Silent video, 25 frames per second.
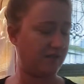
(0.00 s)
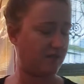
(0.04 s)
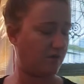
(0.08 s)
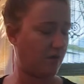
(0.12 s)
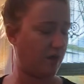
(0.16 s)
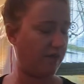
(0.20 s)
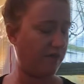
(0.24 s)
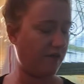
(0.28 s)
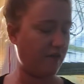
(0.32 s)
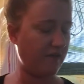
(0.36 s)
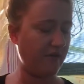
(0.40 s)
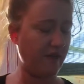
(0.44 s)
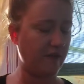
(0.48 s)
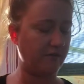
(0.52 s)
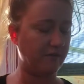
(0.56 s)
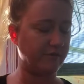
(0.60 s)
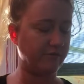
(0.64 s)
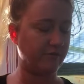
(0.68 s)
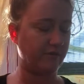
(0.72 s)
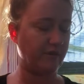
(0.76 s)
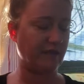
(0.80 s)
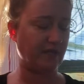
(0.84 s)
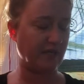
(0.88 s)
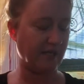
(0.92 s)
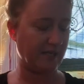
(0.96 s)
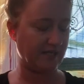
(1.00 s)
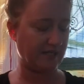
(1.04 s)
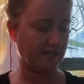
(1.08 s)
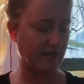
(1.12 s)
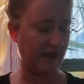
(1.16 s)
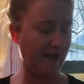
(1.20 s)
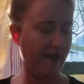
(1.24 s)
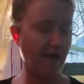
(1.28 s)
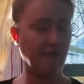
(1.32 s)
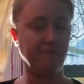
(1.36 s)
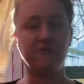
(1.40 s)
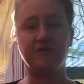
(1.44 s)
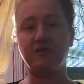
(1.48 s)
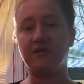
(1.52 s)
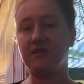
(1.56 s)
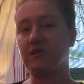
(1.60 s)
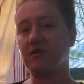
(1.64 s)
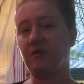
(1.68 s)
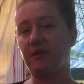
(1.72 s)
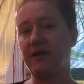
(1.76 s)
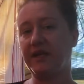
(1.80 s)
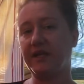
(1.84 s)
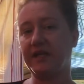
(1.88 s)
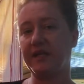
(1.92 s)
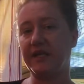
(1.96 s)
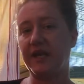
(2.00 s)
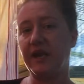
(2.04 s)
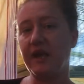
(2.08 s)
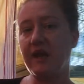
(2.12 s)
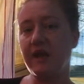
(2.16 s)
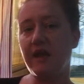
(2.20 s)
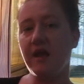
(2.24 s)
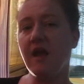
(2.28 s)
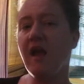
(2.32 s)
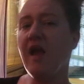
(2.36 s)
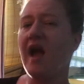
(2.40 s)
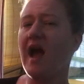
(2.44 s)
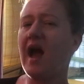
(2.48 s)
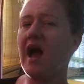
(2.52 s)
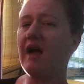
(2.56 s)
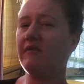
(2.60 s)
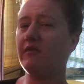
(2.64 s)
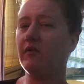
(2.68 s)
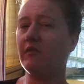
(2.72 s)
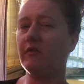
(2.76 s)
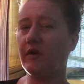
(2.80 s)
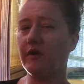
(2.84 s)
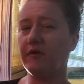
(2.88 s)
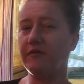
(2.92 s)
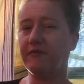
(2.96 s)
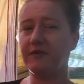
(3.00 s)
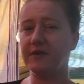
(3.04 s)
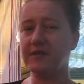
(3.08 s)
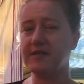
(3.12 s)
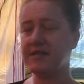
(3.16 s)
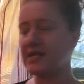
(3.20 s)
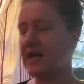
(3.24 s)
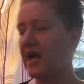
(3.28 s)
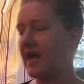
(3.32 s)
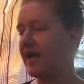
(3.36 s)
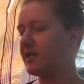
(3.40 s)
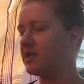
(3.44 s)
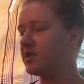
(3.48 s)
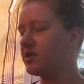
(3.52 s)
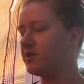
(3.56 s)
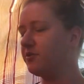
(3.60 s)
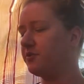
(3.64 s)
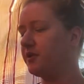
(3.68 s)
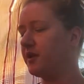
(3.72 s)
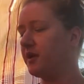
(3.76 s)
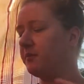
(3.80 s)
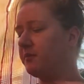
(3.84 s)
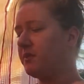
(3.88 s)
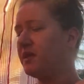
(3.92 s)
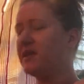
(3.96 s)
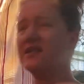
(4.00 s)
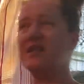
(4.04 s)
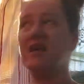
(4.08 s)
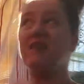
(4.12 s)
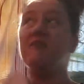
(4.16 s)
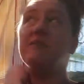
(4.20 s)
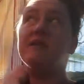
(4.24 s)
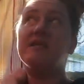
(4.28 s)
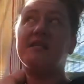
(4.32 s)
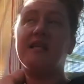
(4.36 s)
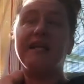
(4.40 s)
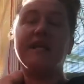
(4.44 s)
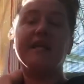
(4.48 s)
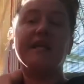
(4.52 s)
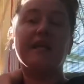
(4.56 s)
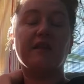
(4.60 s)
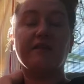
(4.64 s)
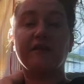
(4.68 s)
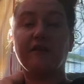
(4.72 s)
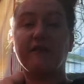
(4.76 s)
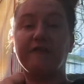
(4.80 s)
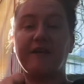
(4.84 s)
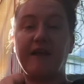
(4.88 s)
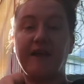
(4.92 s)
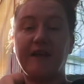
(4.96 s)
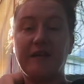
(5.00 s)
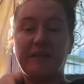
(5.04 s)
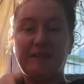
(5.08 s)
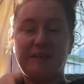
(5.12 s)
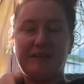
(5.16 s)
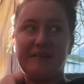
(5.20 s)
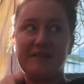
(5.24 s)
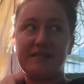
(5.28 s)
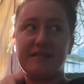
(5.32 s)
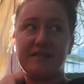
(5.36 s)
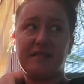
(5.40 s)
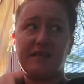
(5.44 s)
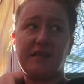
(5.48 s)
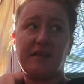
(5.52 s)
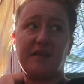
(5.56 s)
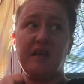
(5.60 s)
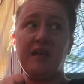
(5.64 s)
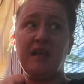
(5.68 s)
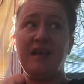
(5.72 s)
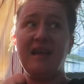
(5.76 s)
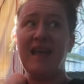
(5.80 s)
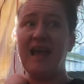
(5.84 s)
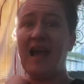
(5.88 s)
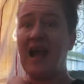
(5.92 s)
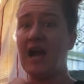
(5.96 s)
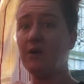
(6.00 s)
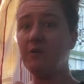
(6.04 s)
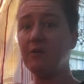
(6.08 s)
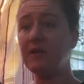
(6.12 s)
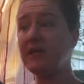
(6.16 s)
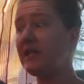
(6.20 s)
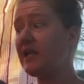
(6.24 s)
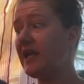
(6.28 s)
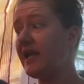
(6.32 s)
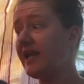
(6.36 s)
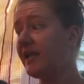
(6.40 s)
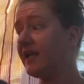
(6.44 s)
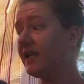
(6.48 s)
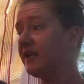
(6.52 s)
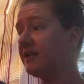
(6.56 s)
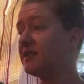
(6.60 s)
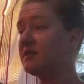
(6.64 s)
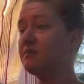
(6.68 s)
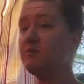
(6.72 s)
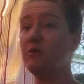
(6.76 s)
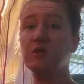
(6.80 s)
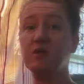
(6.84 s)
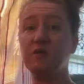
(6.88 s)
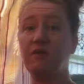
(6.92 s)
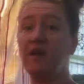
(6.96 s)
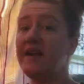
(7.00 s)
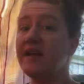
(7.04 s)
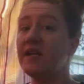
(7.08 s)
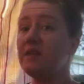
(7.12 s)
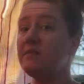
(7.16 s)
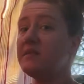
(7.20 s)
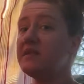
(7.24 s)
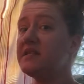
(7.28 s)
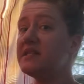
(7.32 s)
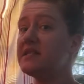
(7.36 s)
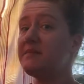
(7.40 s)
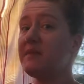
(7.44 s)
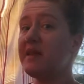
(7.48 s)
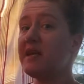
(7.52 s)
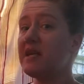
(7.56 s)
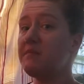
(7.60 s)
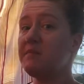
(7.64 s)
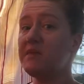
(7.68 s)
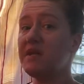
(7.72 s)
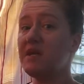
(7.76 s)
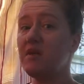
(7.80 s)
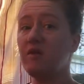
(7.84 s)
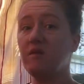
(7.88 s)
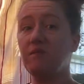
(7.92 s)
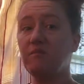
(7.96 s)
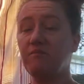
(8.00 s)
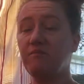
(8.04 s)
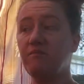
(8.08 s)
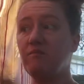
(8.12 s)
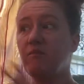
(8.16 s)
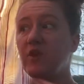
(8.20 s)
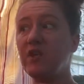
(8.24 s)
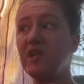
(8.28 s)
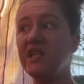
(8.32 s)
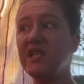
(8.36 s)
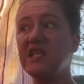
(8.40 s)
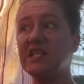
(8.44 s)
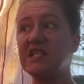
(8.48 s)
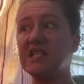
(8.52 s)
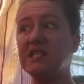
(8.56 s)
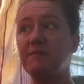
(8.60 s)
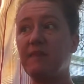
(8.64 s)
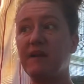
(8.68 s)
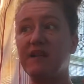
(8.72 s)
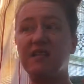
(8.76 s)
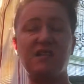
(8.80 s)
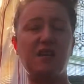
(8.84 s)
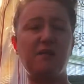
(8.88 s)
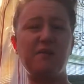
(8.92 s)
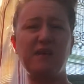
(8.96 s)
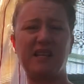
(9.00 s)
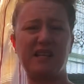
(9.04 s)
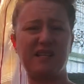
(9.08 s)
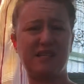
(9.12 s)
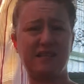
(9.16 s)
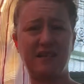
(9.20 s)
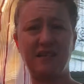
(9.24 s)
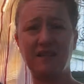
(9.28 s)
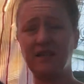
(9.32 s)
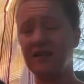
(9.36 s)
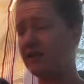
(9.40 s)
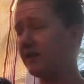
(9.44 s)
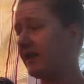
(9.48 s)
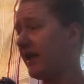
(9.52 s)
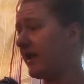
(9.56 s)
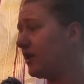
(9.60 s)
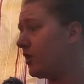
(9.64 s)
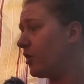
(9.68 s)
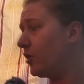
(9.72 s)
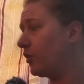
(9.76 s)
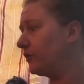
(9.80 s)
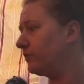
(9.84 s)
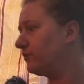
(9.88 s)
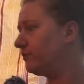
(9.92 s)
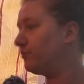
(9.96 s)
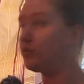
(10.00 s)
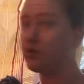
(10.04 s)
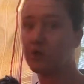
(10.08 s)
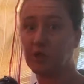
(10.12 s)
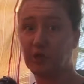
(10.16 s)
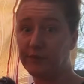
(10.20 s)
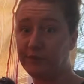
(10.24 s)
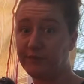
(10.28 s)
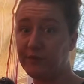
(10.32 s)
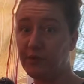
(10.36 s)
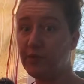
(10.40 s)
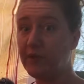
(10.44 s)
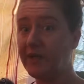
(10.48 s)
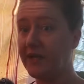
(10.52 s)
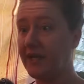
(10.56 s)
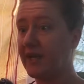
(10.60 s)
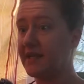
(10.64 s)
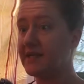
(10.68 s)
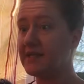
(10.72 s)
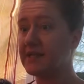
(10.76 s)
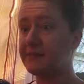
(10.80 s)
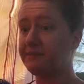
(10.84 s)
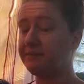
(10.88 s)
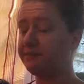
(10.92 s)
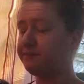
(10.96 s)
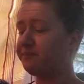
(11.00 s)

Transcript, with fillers: So I thought that was really nice to have, just so I can have a reference guide to it. Plus I've been taking their vitamins and I really like it because most vitamins make me really, my stomach sick, and they don't, so really nice.